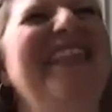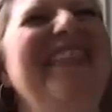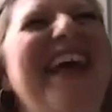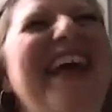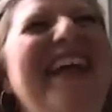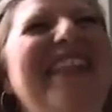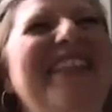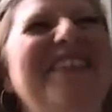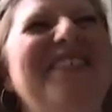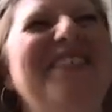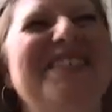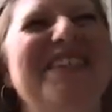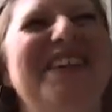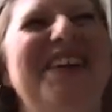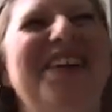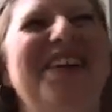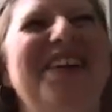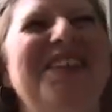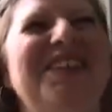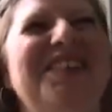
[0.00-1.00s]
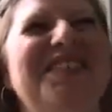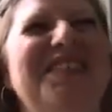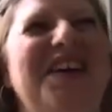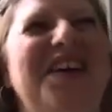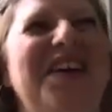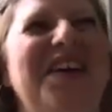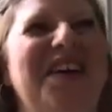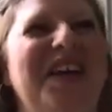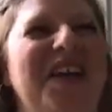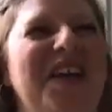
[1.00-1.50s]
then there was an article
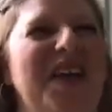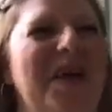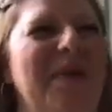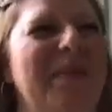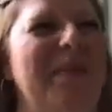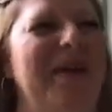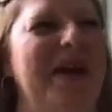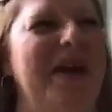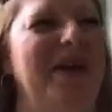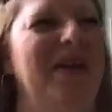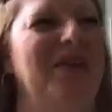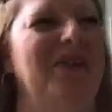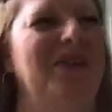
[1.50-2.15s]
talking about